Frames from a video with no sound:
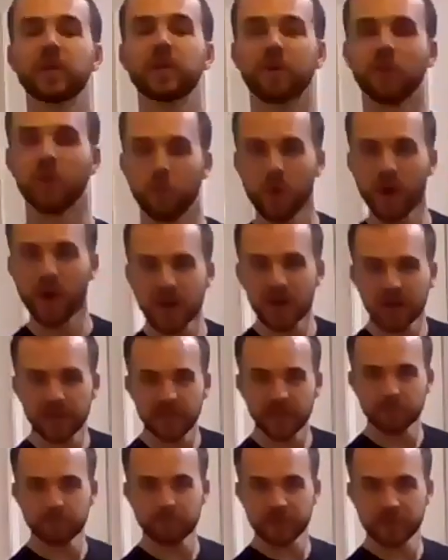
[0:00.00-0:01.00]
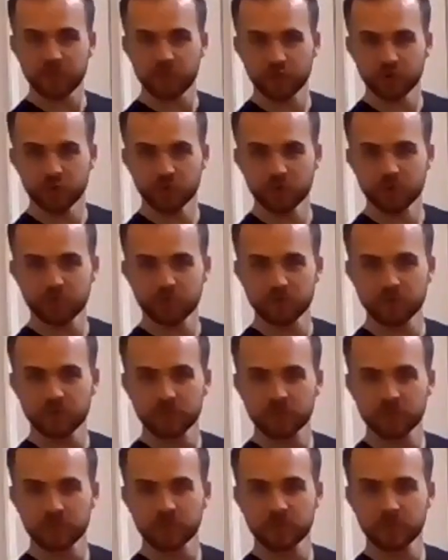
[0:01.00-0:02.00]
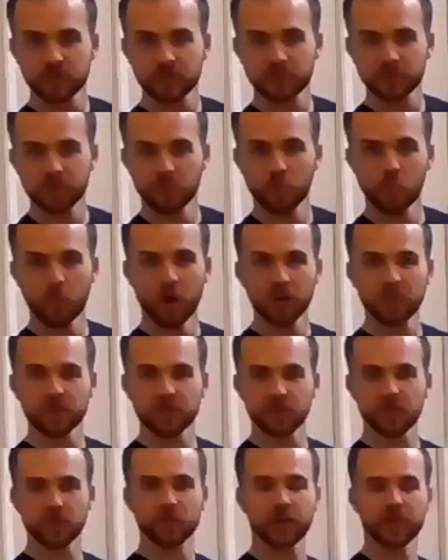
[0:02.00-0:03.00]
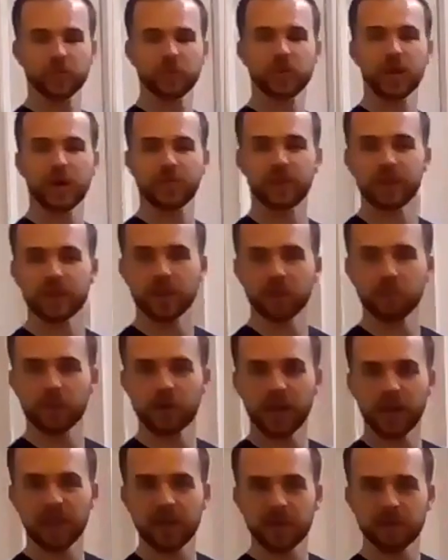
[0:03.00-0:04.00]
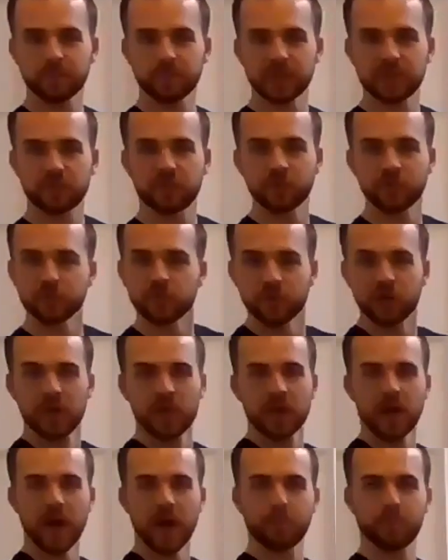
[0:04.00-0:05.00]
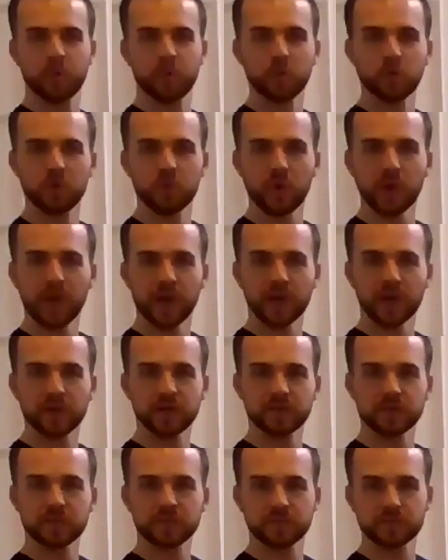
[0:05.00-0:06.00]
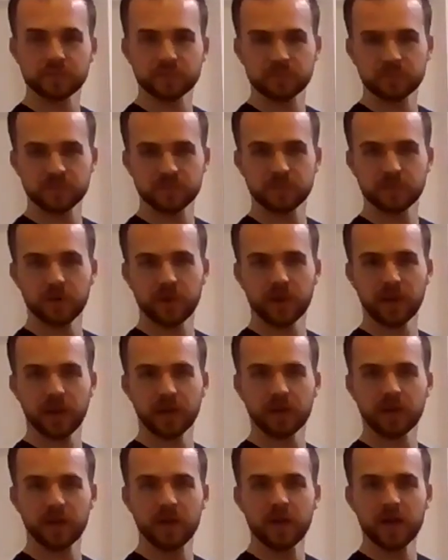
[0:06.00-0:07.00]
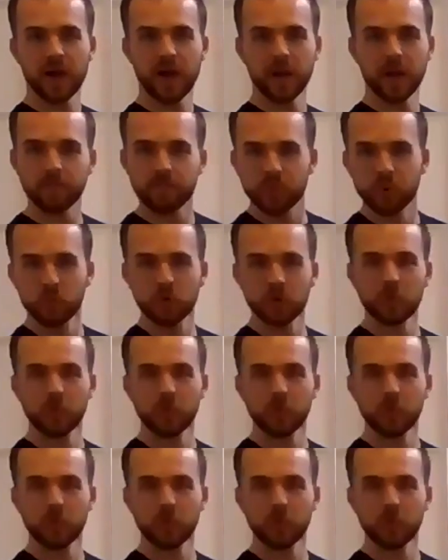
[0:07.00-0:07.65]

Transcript: when I hit beat 2, from 1 to 2, I do nothing. And when I hit beat 2, I pull away, okay? I pull